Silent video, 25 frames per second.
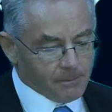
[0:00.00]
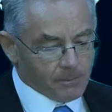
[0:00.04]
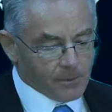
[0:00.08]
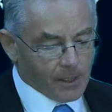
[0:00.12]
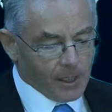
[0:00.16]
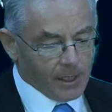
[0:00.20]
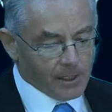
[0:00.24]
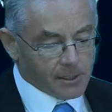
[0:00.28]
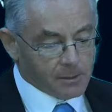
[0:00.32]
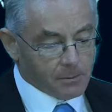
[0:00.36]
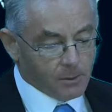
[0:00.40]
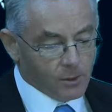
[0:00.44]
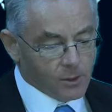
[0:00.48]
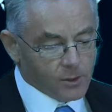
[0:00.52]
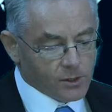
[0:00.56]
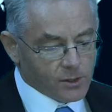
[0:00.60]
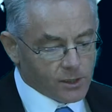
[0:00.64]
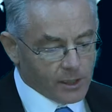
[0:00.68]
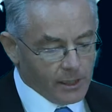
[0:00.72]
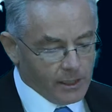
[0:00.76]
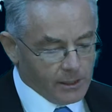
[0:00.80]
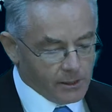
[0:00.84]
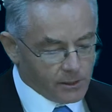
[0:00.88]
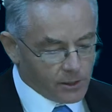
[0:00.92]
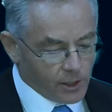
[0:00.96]
I suppose
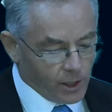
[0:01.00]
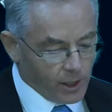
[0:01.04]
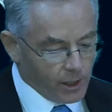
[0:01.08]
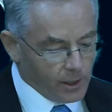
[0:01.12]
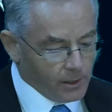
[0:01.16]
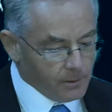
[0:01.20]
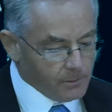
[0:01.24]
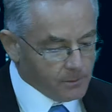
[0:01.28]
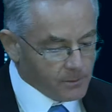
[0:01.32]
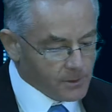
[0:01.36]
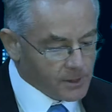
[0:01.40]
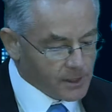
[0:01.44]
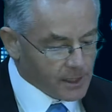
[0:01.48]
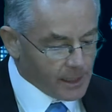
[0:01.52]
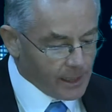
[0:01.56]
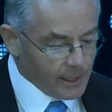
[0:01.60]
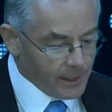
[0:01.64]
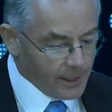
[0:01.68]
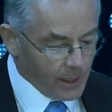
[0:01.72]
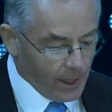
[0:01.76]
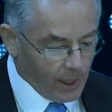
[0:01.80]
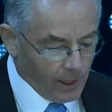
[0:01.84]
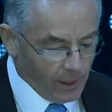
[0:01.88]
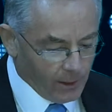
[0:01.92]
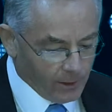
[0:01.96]
in terms
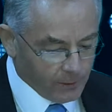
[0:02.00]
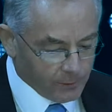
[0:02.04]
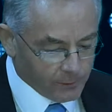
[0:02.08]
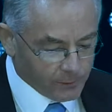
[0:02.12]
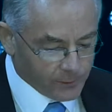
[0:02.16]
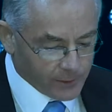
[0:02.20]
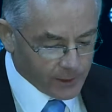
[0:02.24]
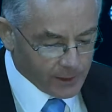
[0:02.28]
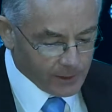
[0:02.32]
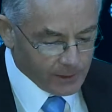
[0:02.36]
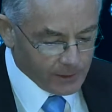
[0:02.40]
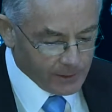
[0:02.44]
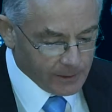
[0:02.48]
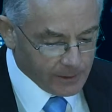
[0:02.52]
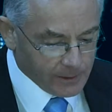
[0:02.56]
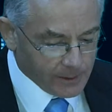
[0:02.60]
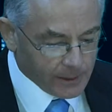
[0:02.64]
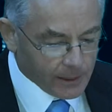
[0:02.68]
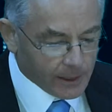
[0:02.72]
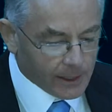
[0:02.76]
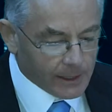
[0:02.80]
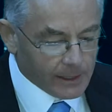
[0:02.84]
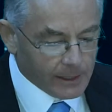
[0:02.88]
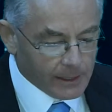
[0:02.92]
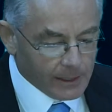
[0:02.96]
of the